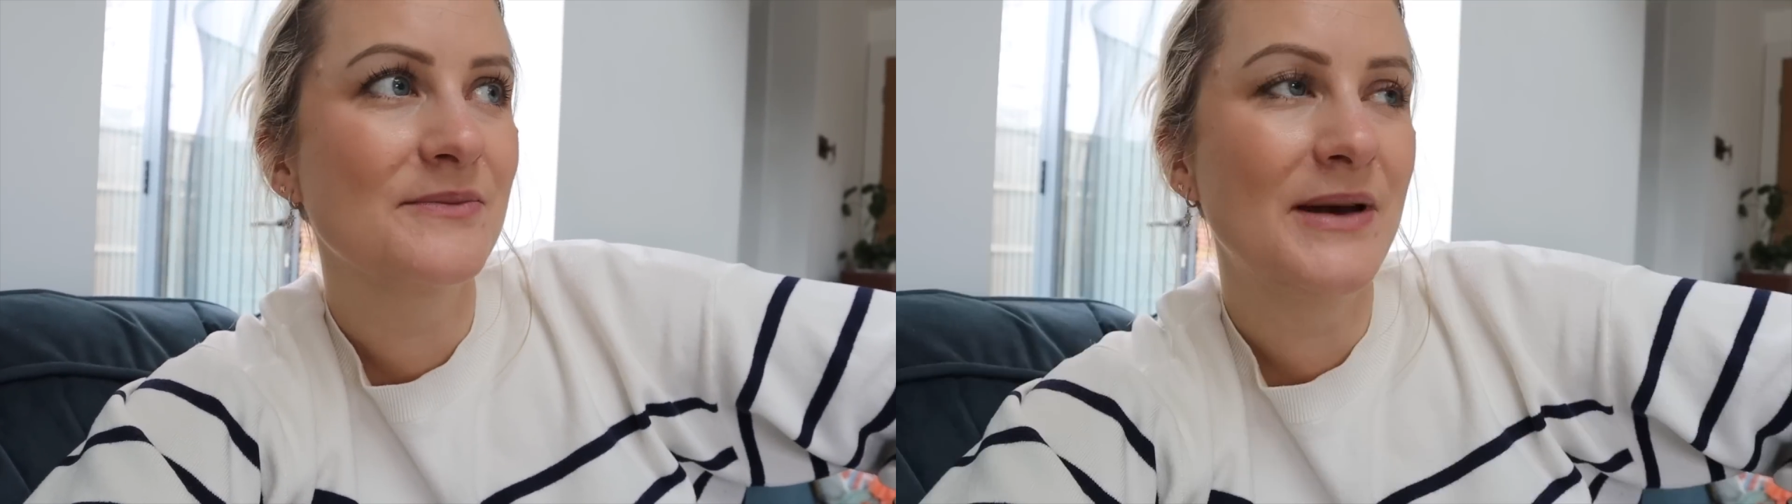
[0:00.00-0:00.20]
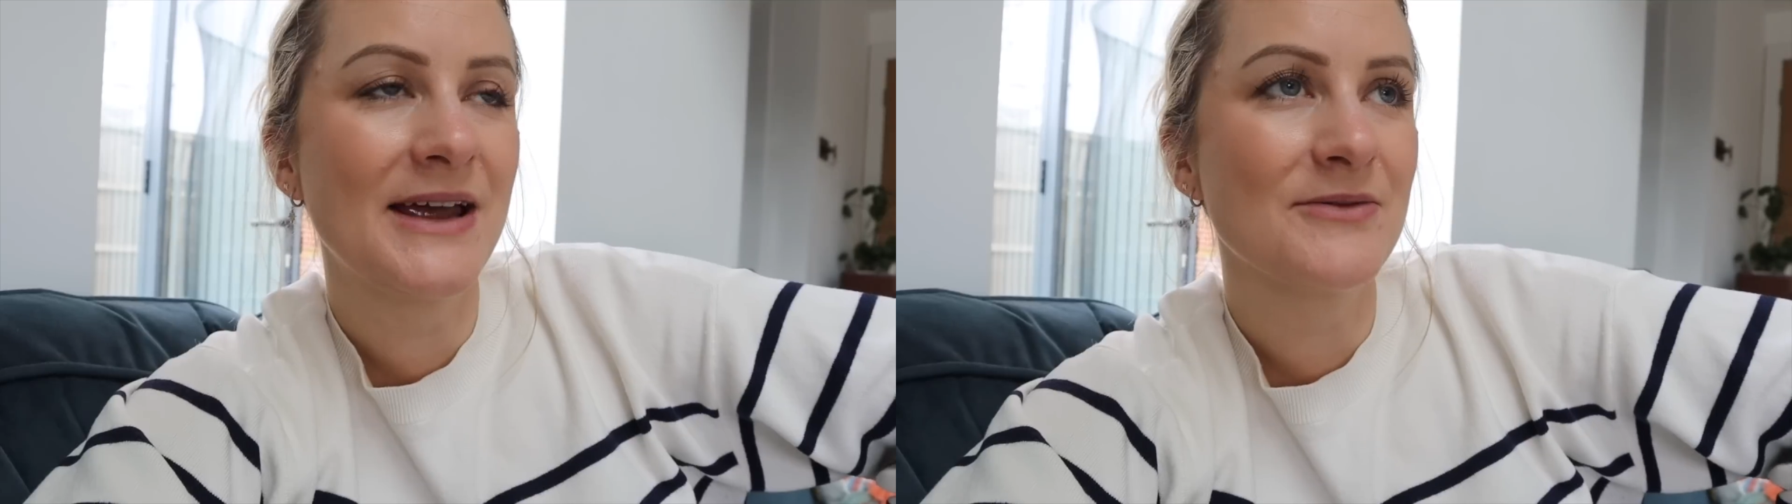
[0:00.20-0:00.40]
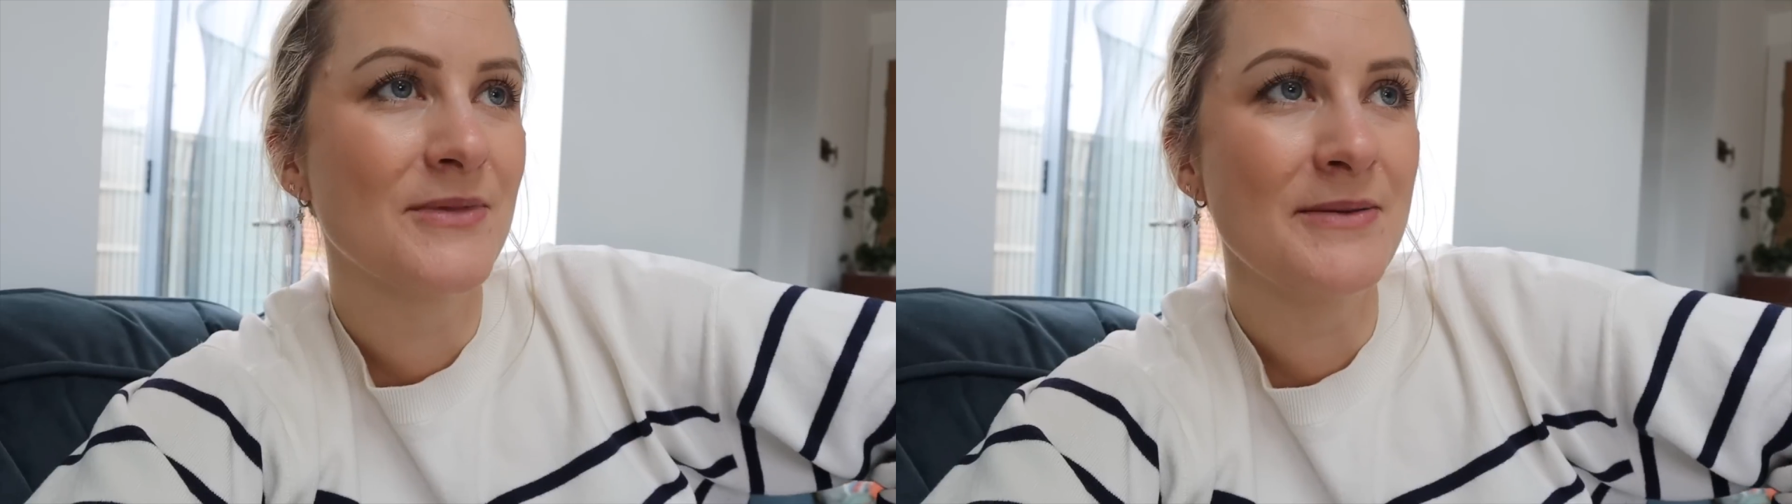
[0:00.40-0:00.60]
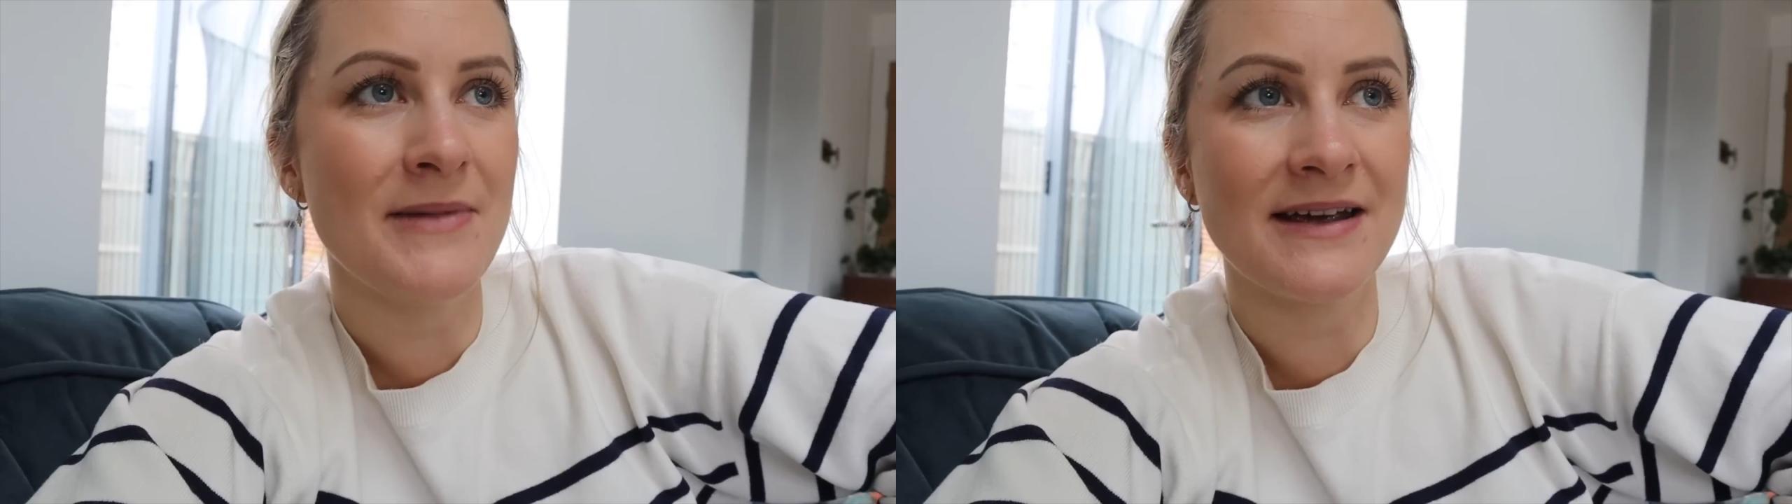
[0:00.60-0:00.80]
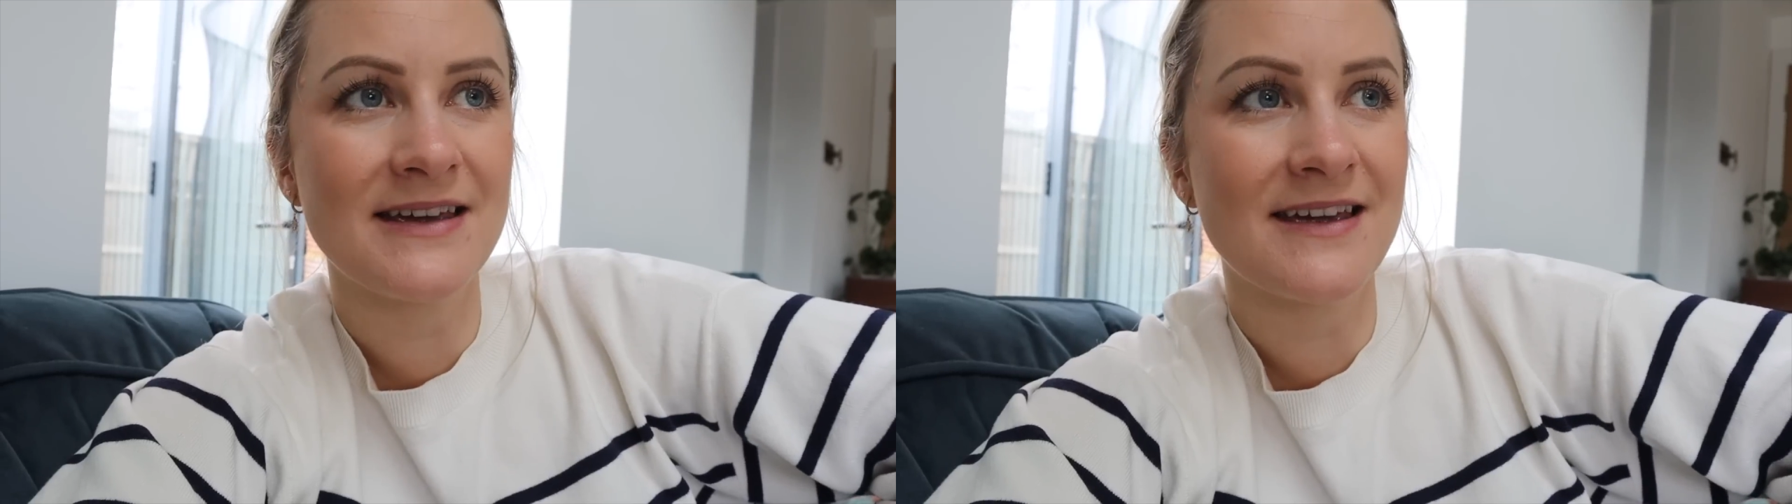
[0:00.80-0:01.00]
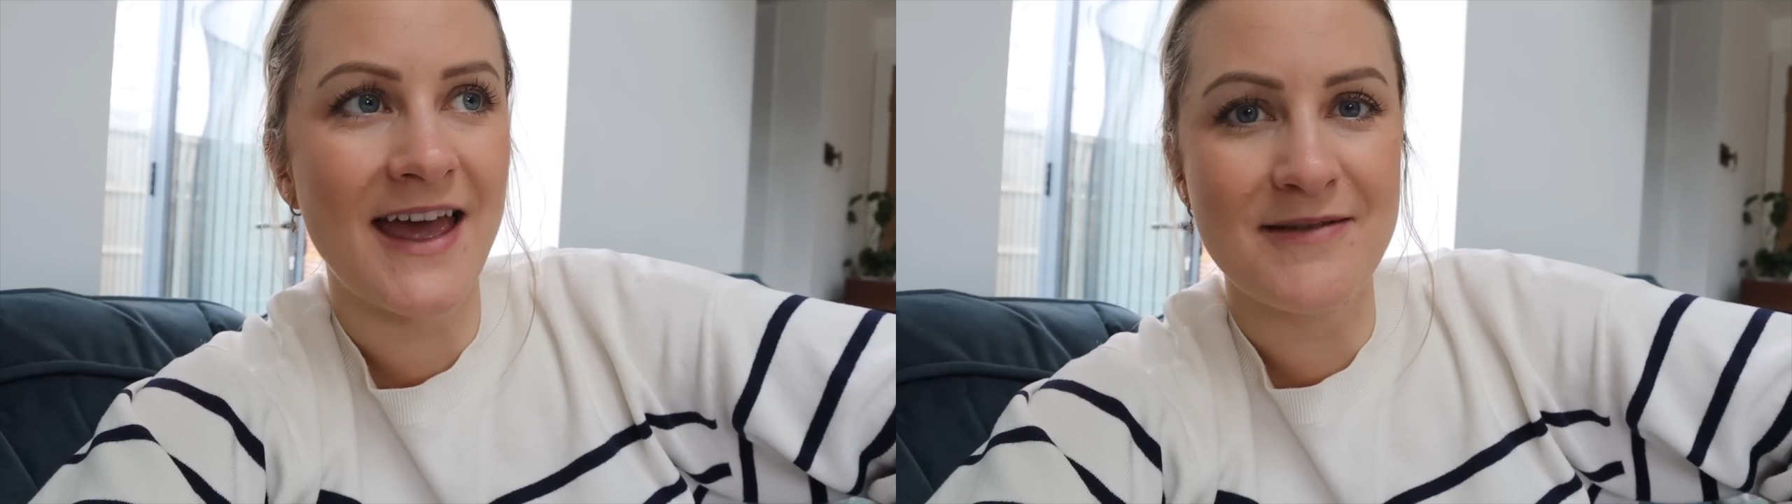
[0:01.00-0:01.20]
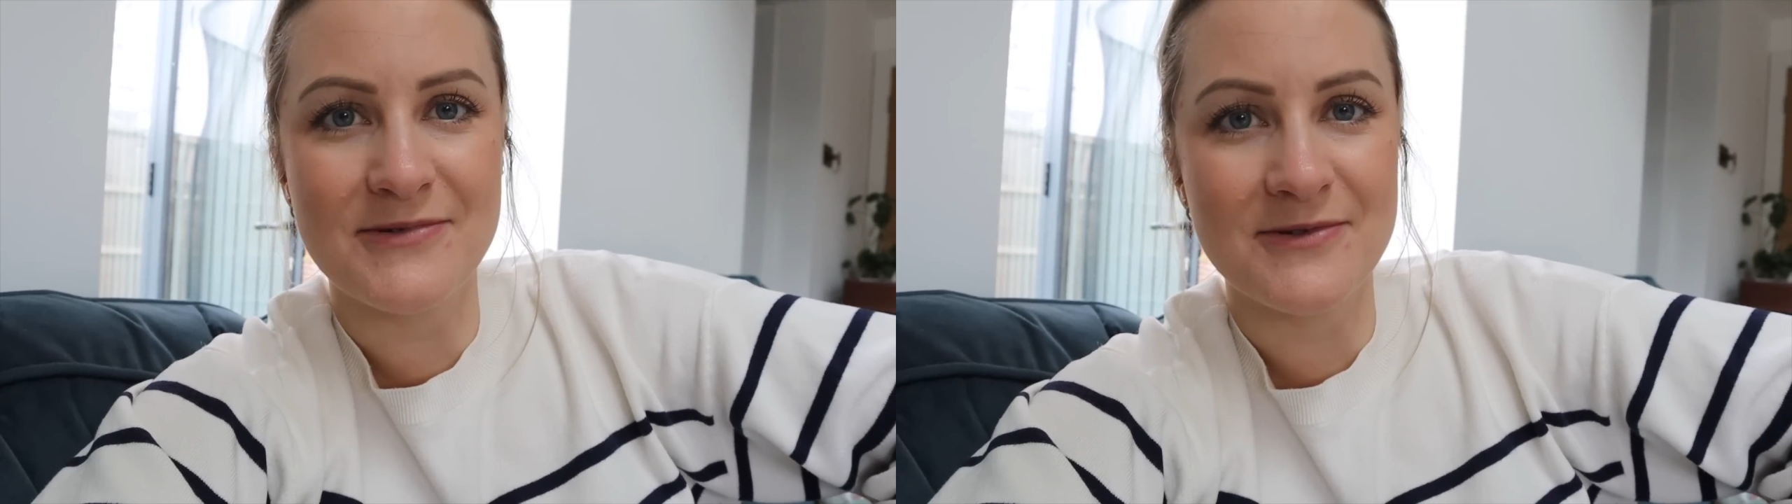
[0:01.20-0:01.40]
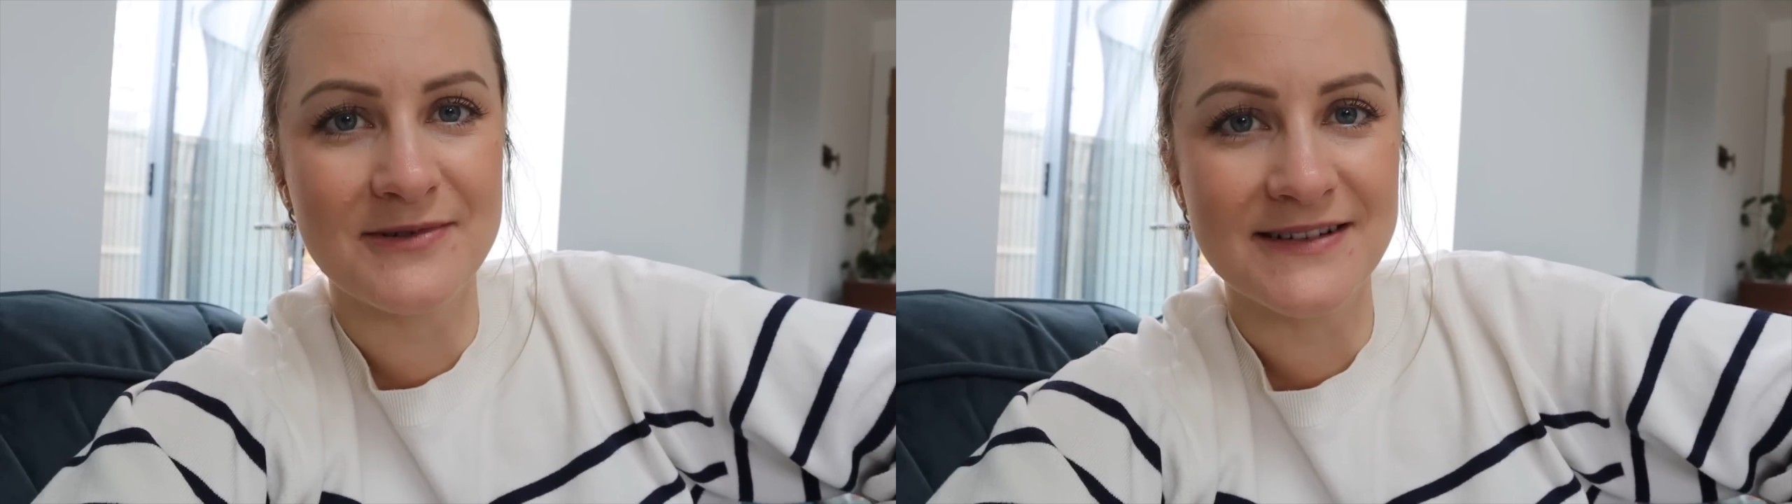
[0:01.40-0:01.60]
play with my mic cable